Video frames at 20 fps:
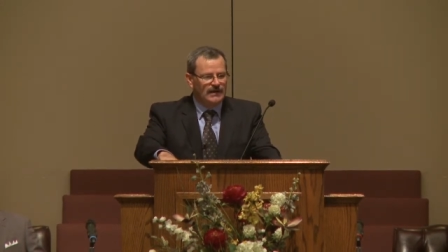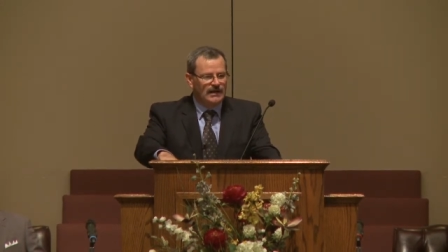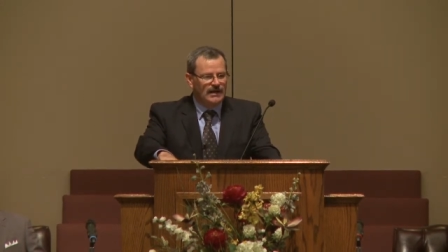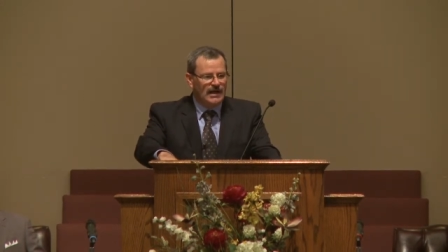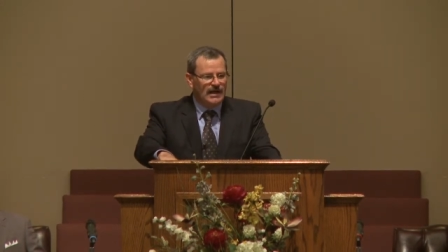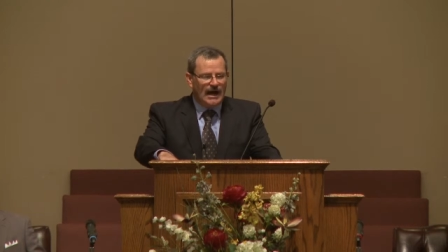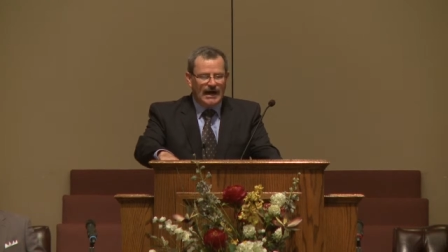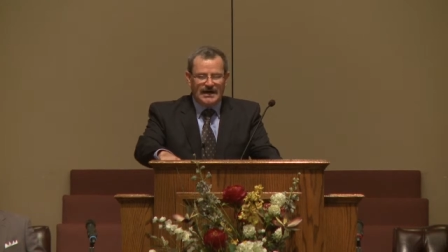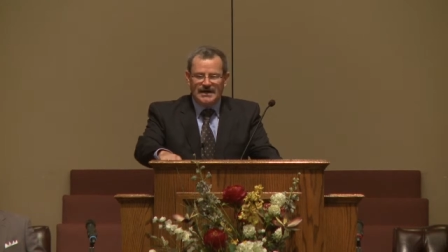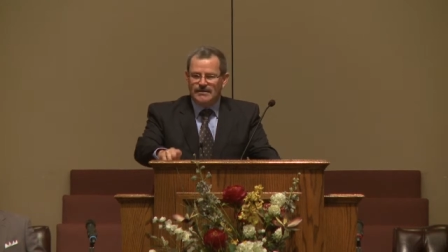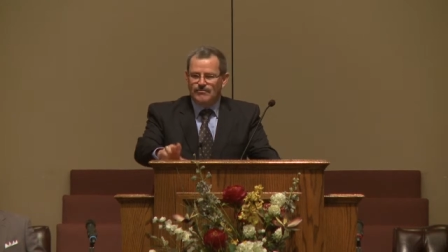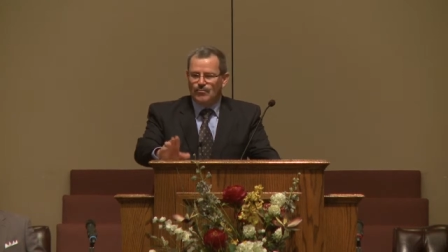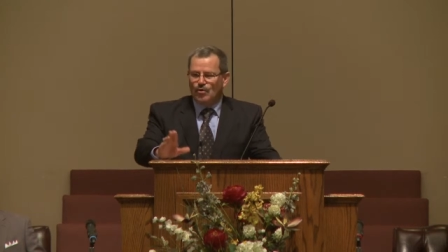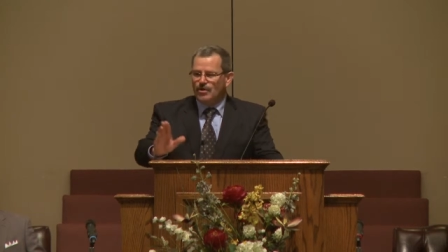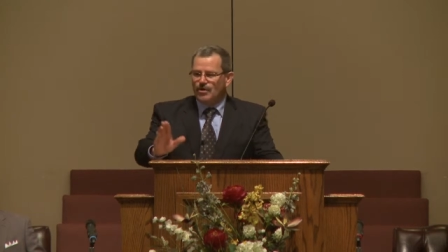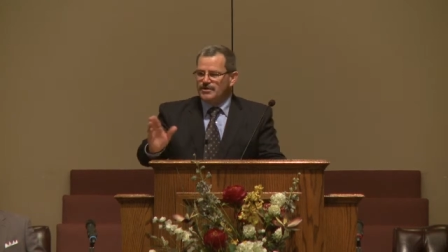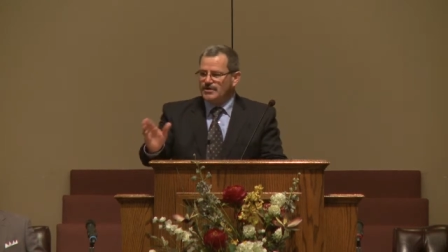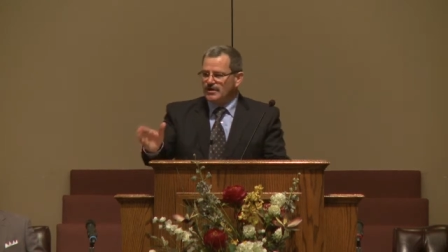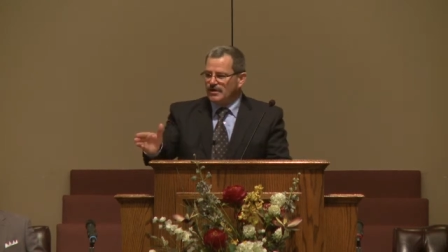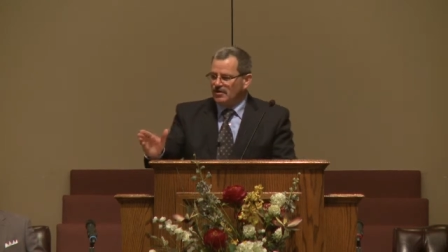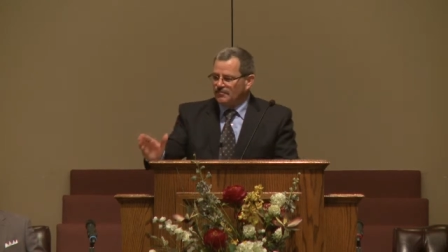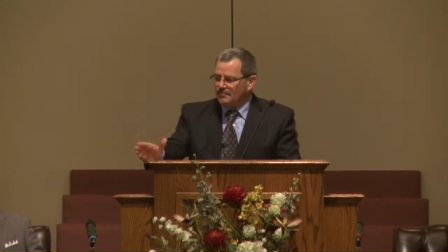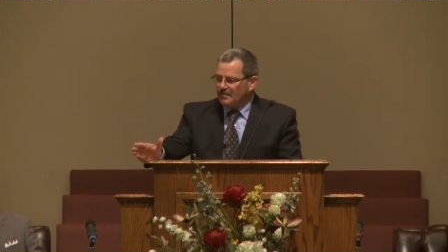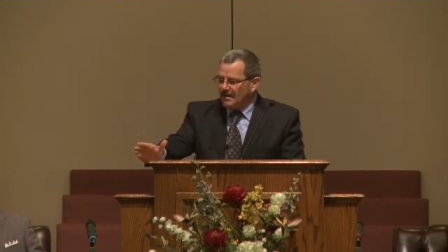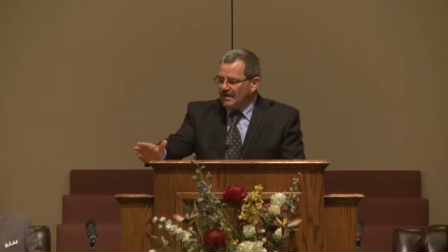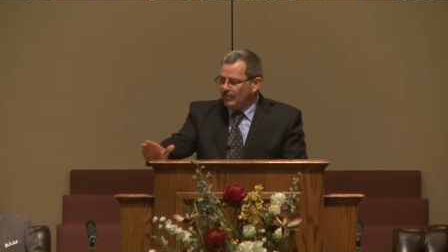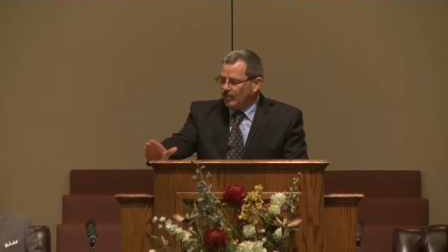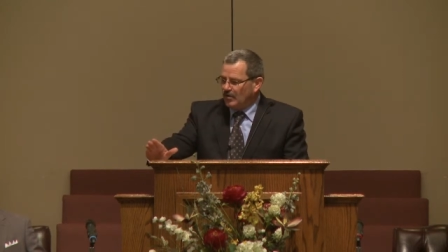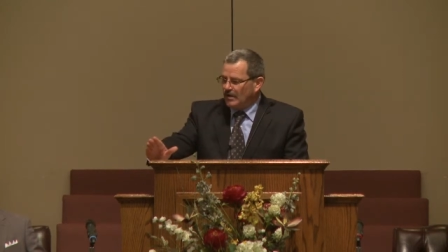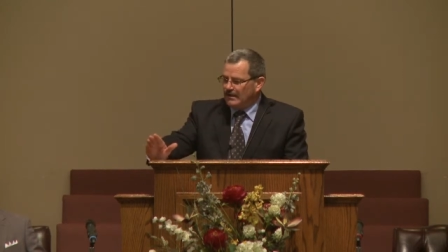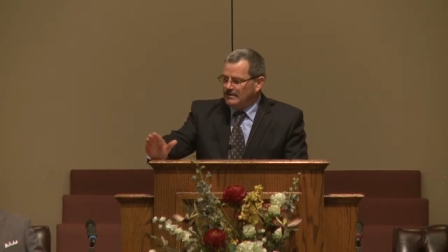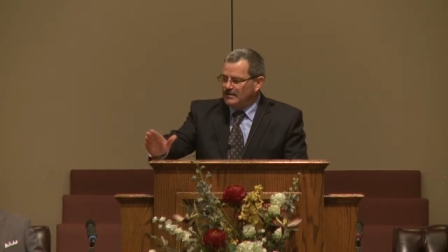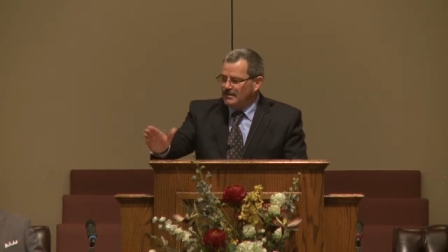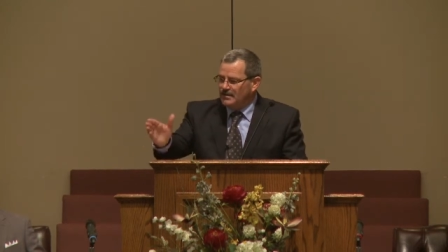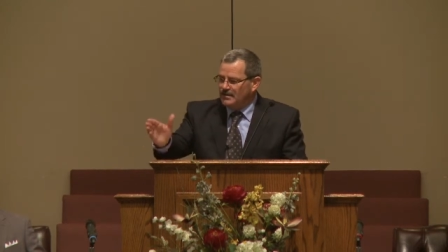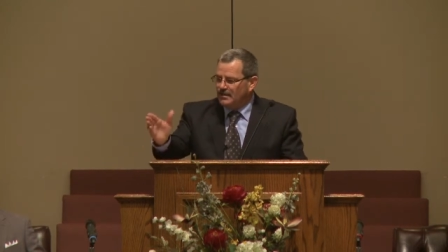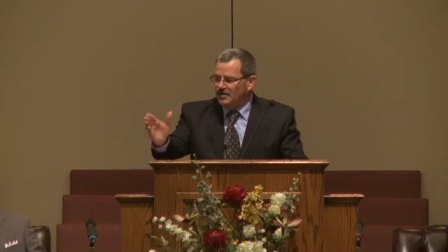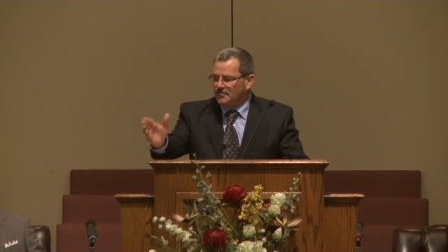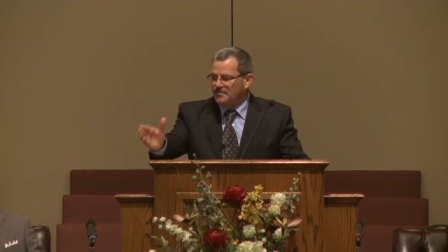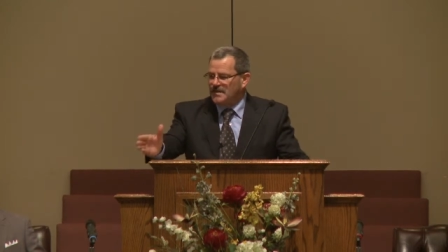I need more young people like the
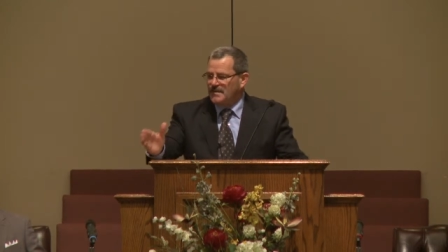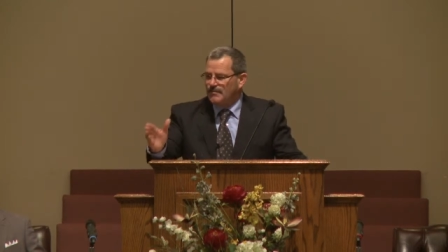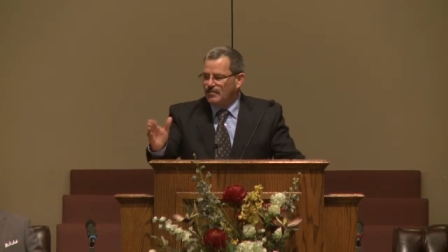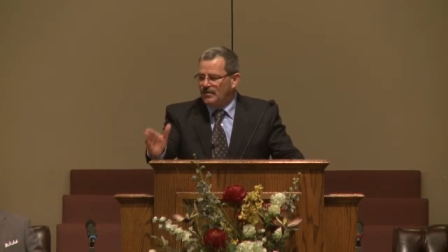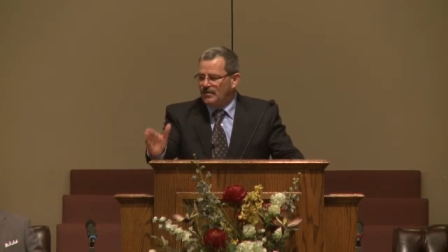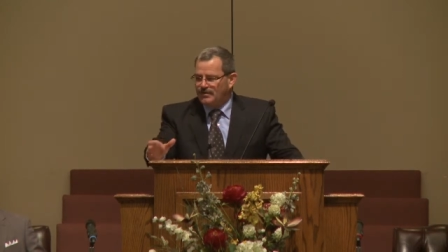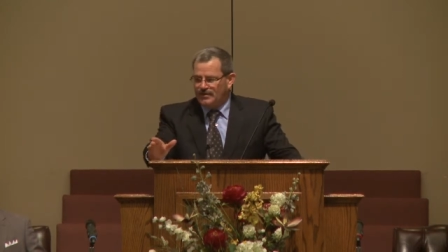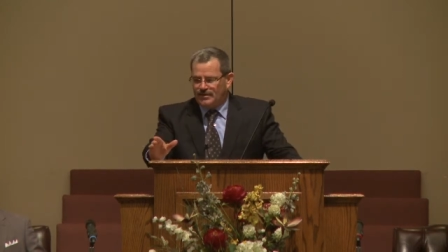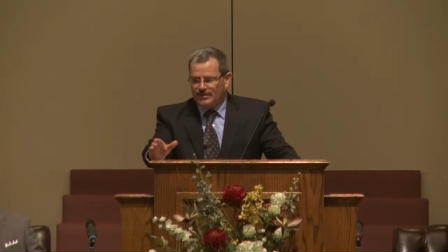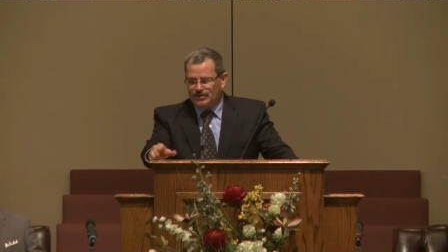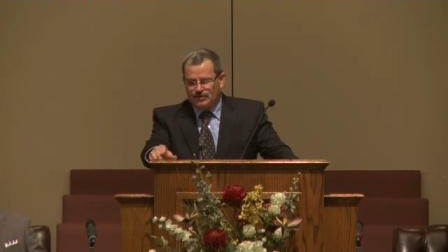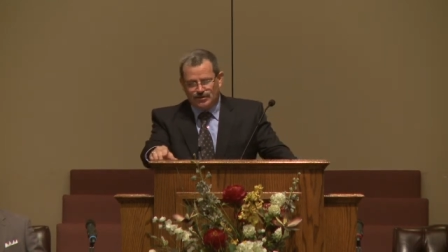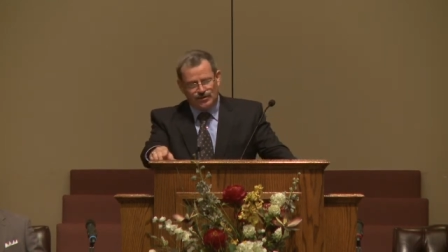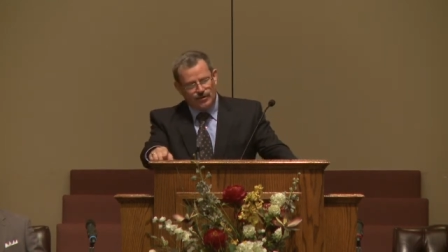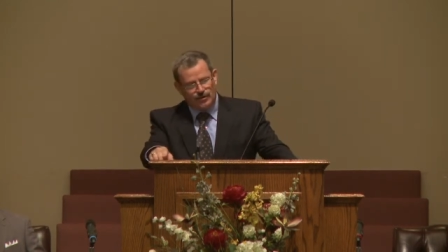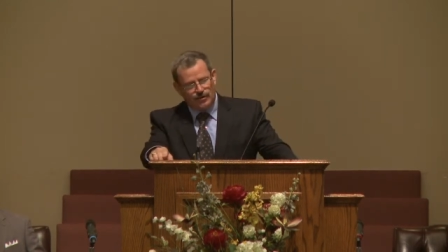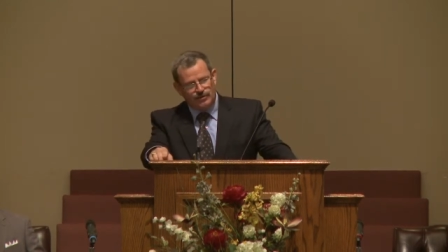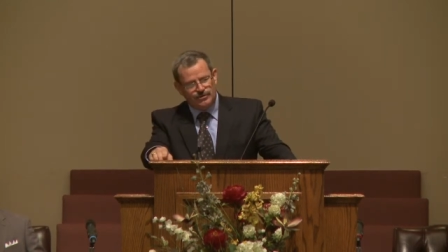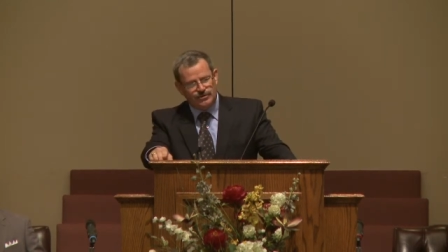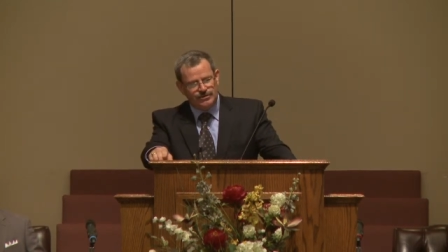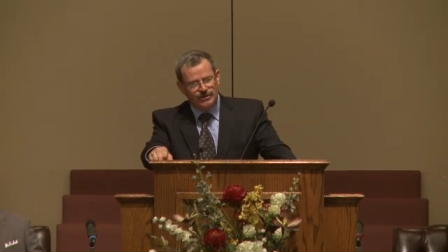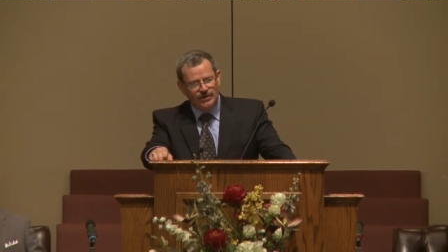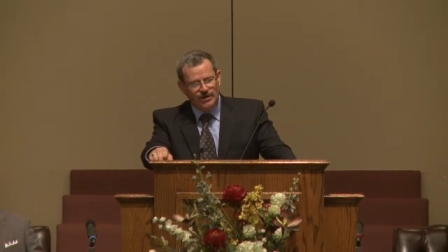young people in this church,